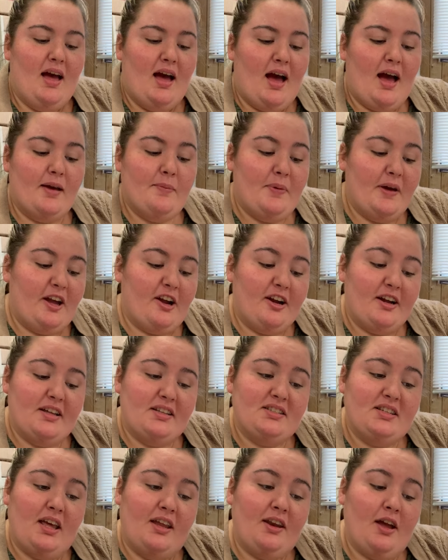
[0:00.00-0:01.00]
Hi
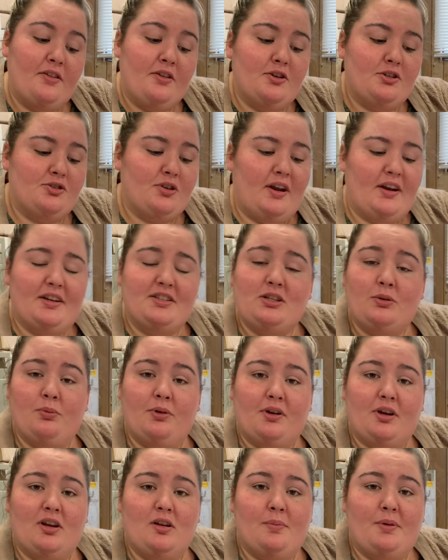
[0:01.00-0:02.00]
parents, another strategy we're
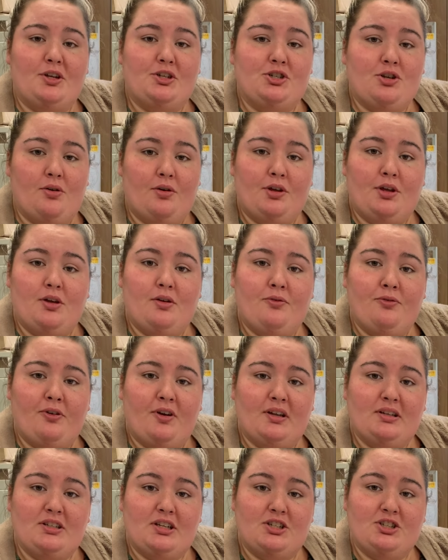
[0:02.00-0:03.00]
gonna be showing you for
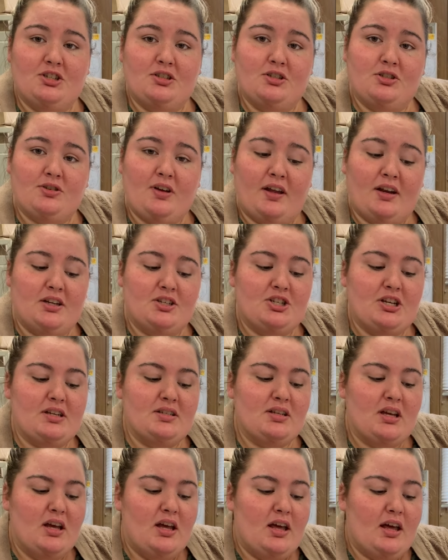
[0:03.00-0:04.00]
addition strategies
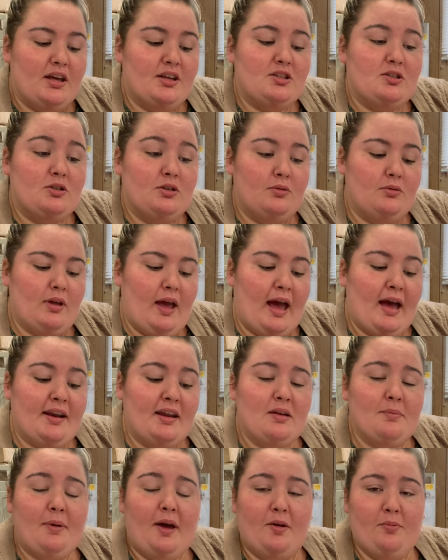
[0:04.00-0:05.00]
is
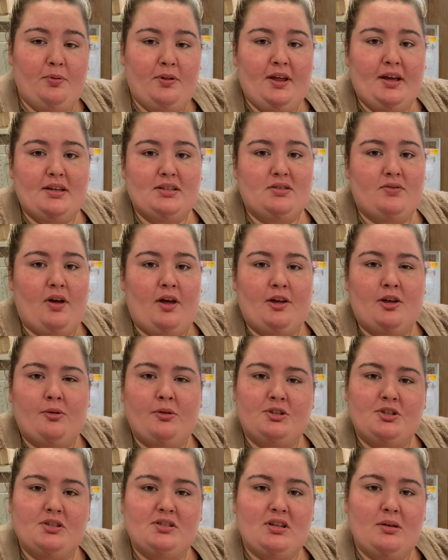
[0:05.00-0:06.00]
adding by place value,
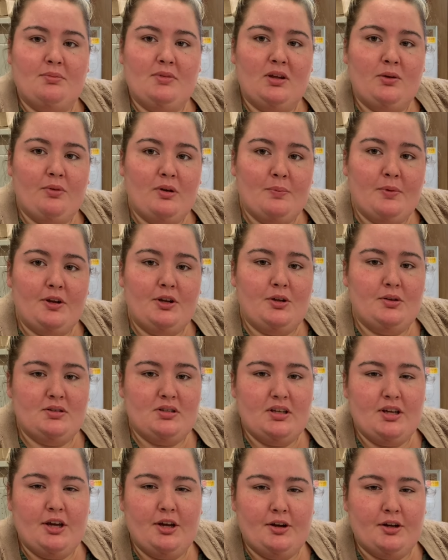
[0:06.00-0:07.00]
which is something we've been
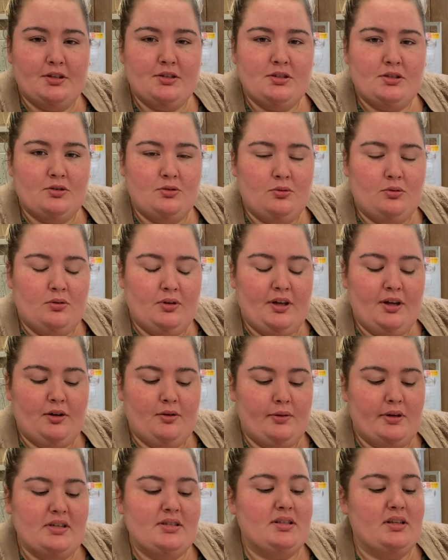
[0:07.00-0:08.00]
using here at school here
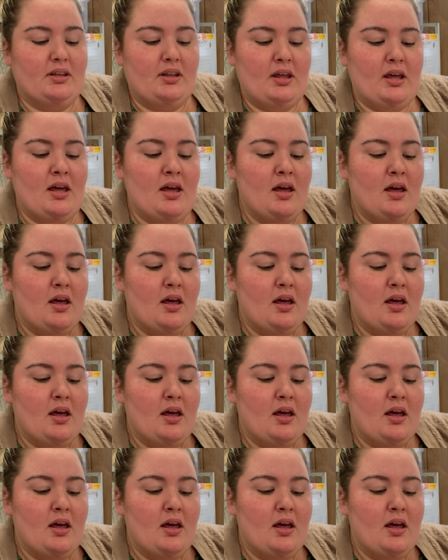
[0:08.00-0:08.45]
recently,